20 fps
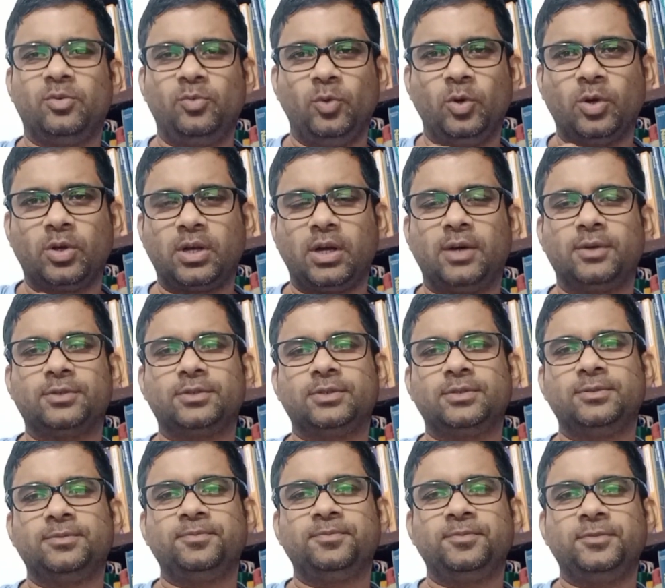work
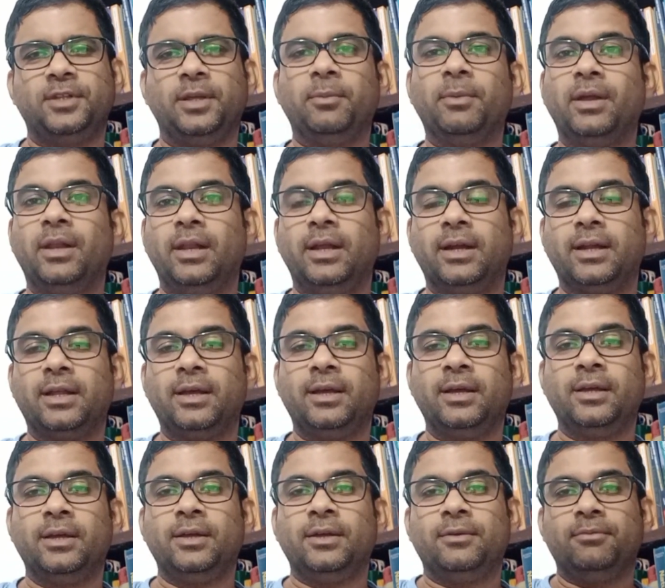out. They may learn
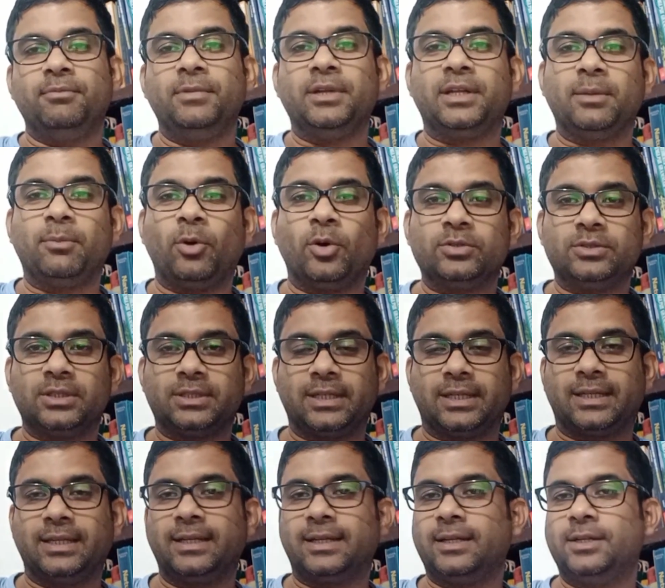a bit about the
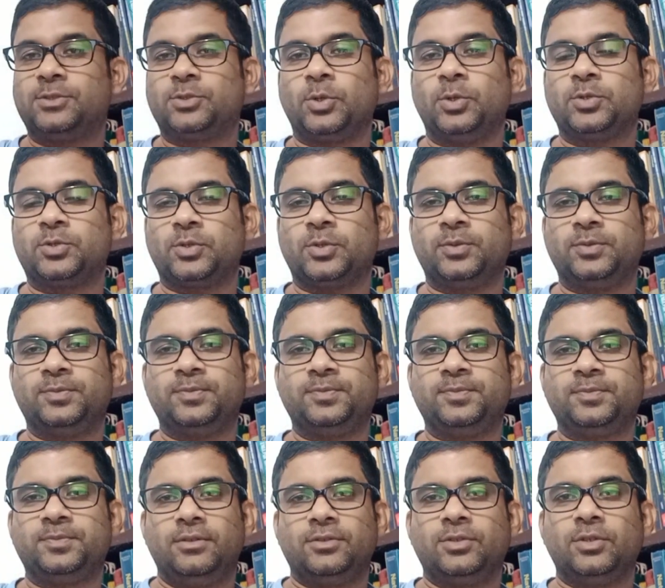technicals also,
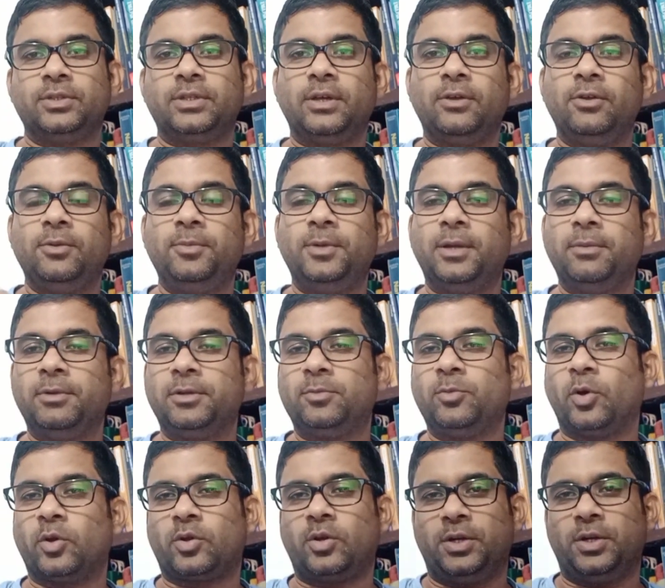so they will be a bit
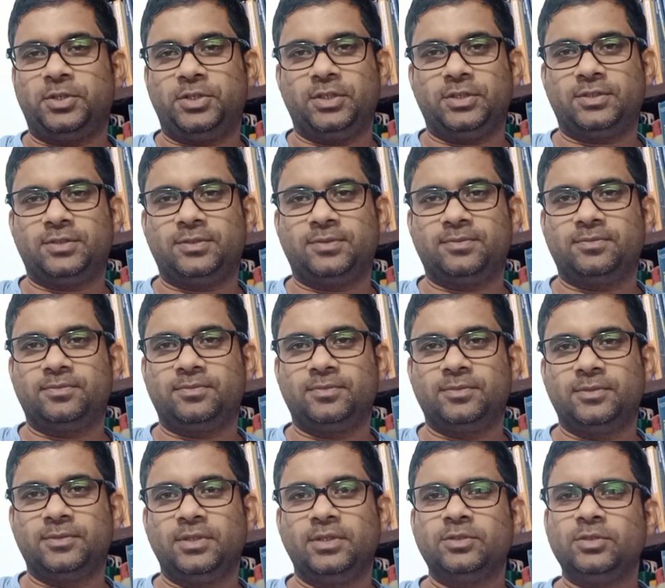more cautious.
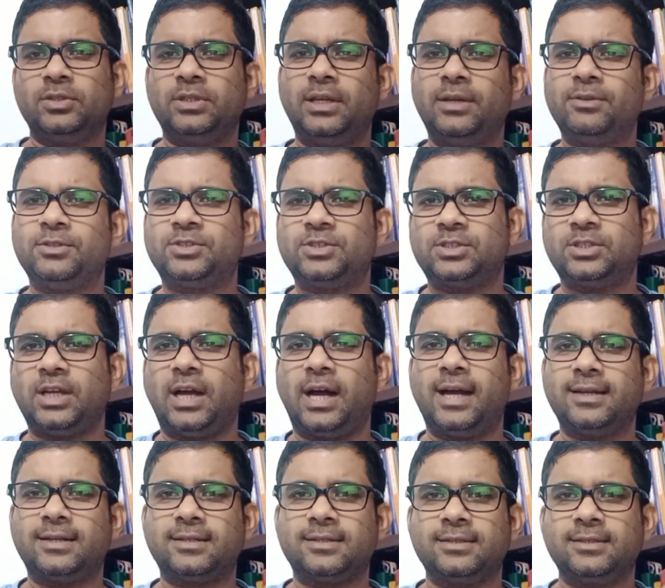So they will
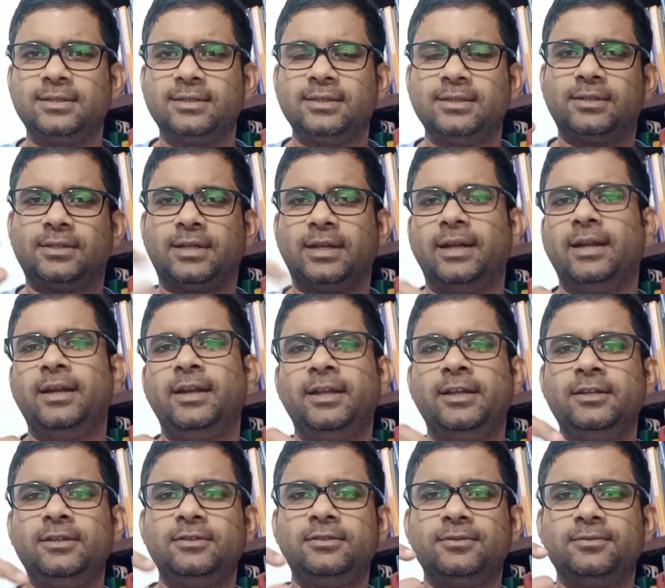start
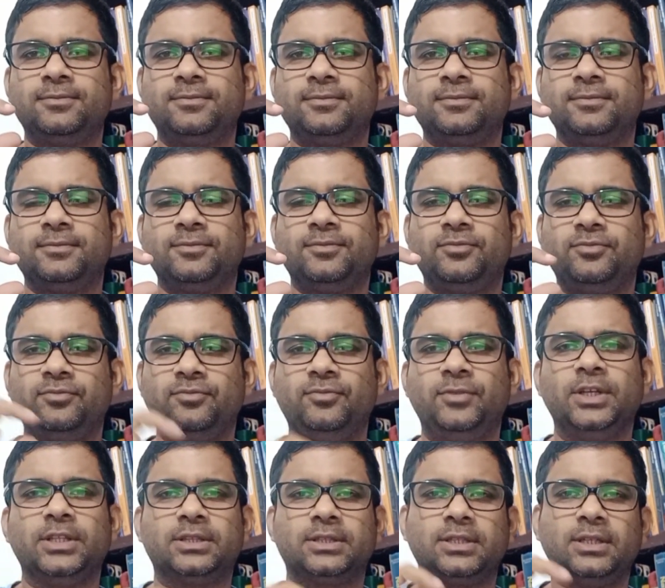trading
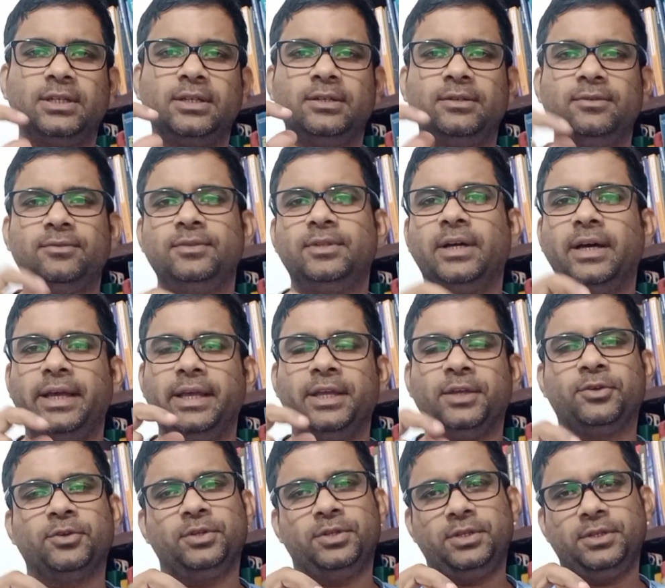with the
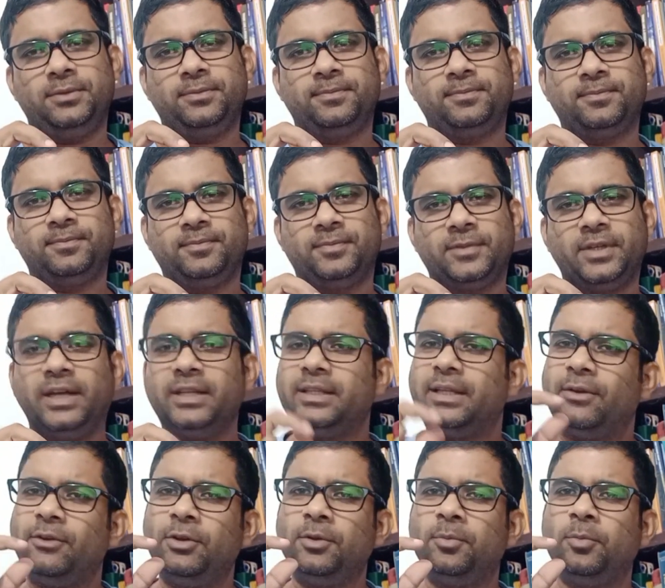equity, and
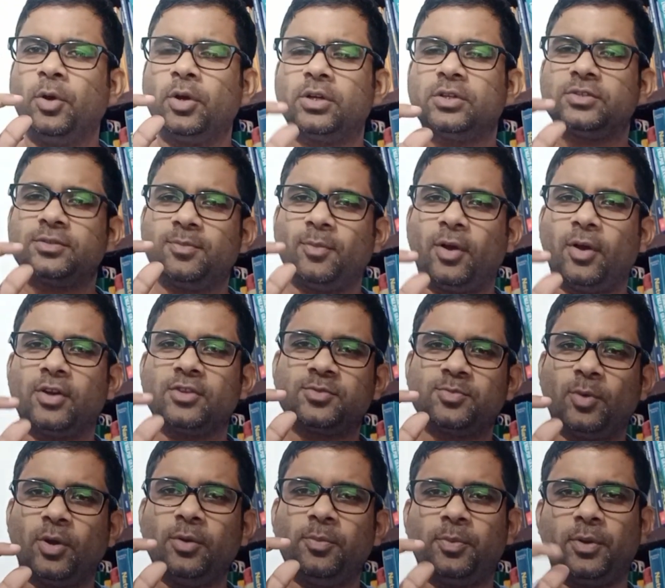they will book
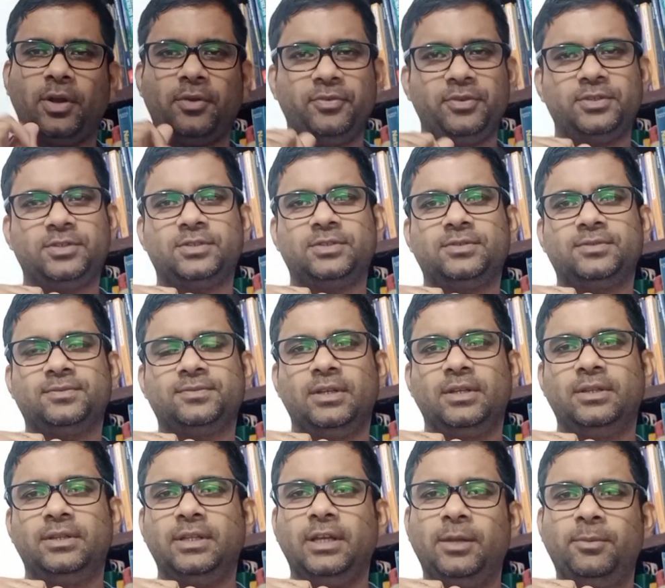small profits.
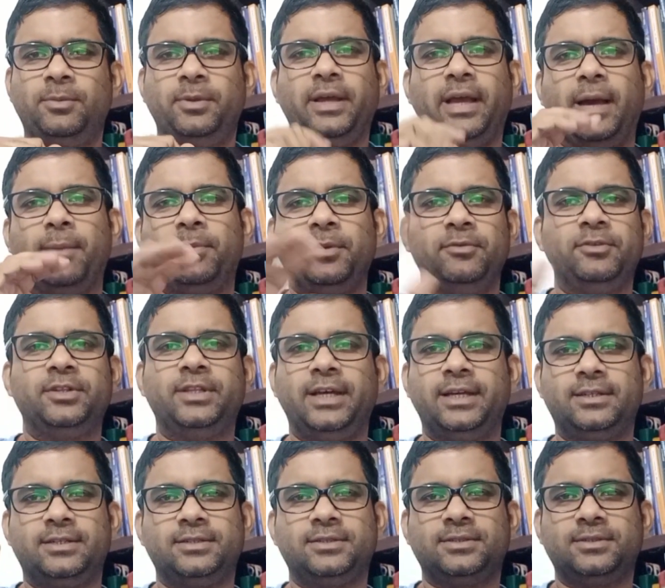They'll be happy with
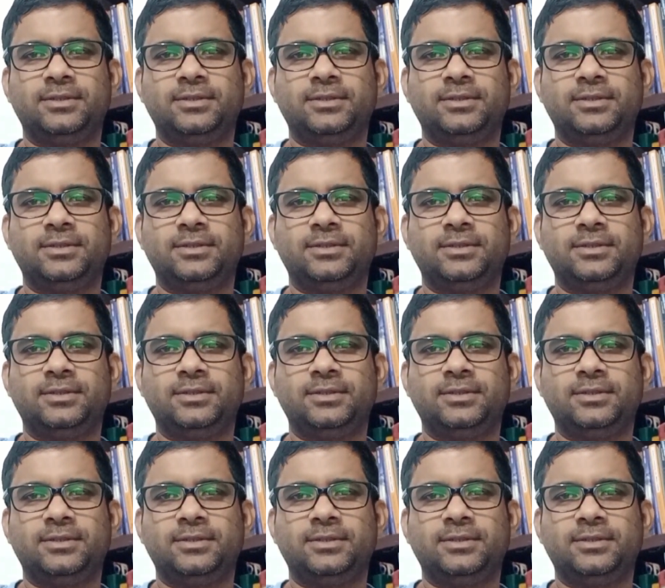that.